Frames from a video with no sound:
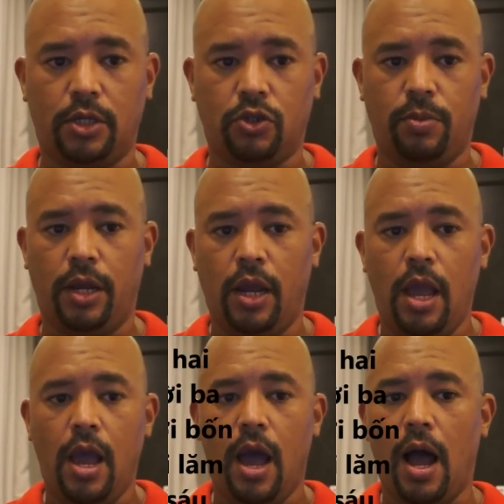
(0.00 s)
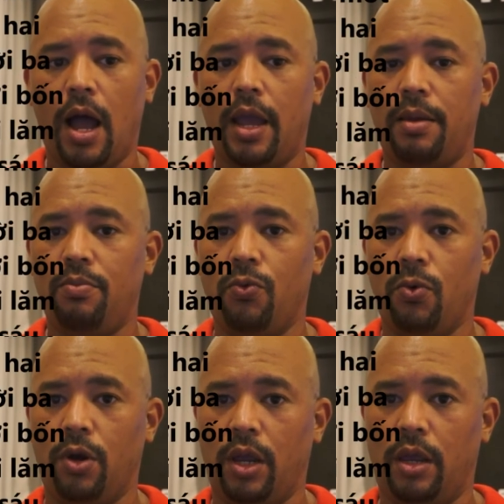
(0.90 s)
So it'd be high
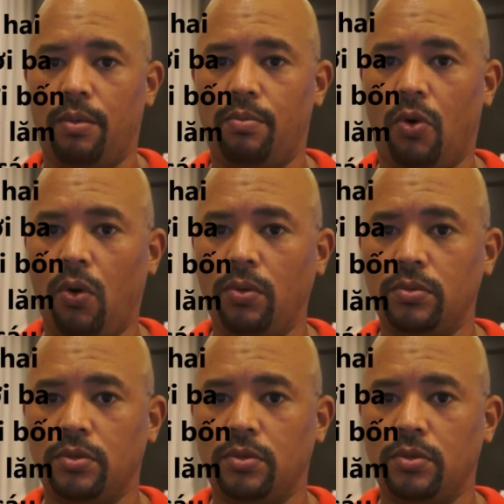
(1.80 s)
muy mo.